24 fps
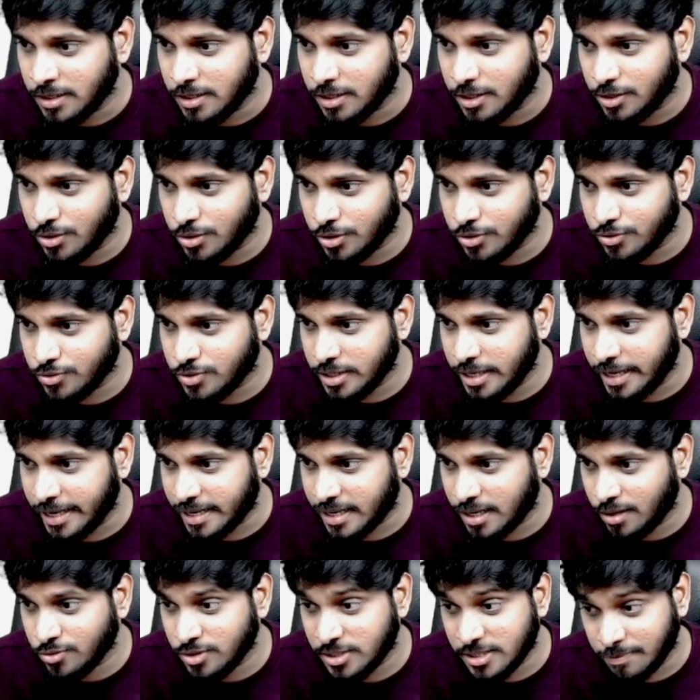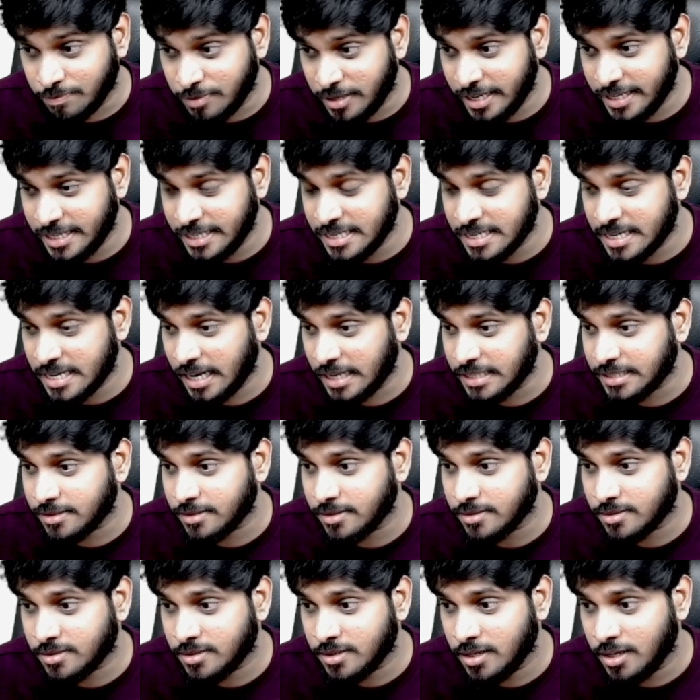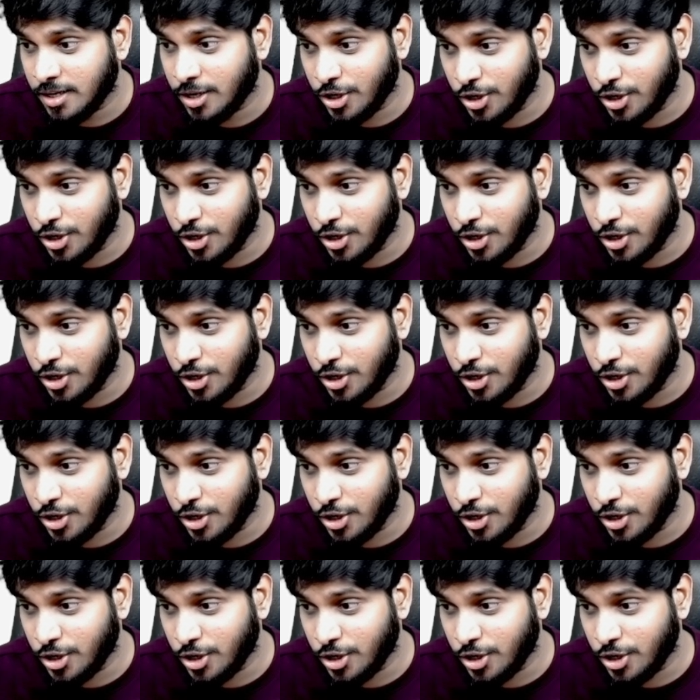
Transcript: you see accounts updated classes,